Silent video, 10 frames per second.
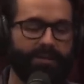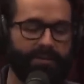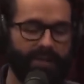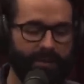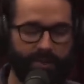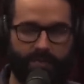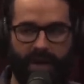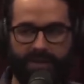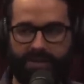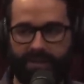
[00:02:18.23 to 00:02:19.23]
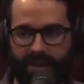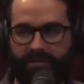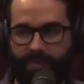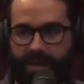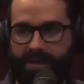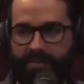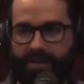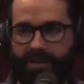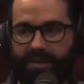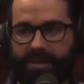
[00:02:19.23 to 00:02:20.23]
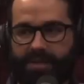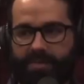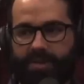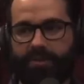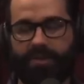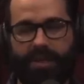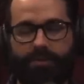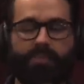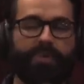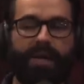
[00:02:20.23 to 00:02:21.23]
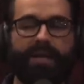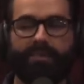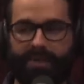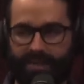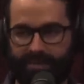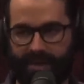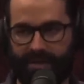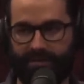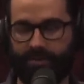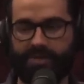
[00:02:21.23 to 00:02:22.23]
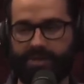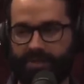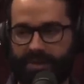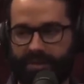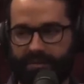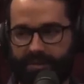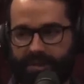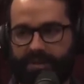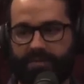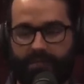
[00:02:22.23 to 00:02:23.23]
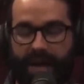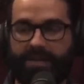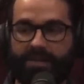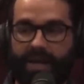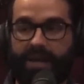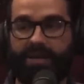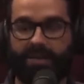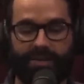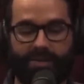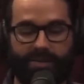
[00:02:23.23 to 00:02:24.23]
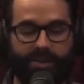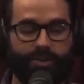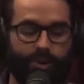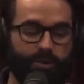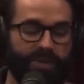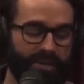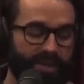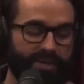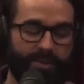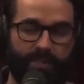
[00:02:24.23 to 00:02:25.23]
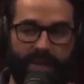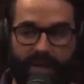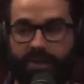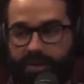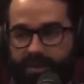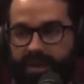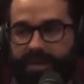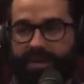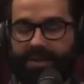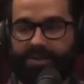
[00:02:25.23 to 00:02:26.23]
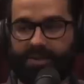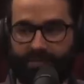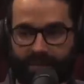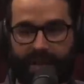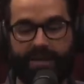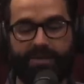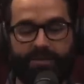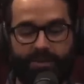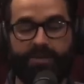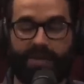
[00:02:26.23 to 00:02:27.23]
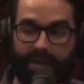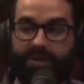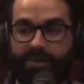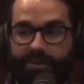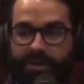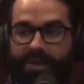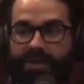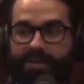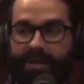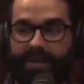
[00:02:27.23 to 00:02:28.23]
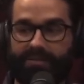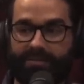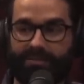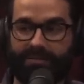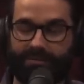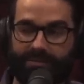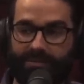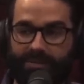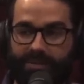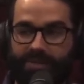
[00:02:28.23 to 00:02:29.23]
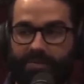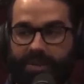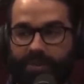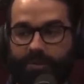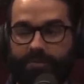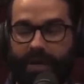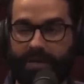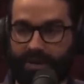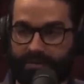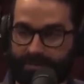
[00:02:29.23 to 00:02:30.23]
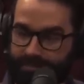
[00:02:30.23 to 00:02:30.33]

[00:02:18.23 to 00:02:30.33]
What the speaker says: in response to the left making a big deal about something, well, they wouldn't be making a big deal about it if it wasn't a big deal. And the fact that they're choosing this hill to defend should tell you that there's something here worth fighting over.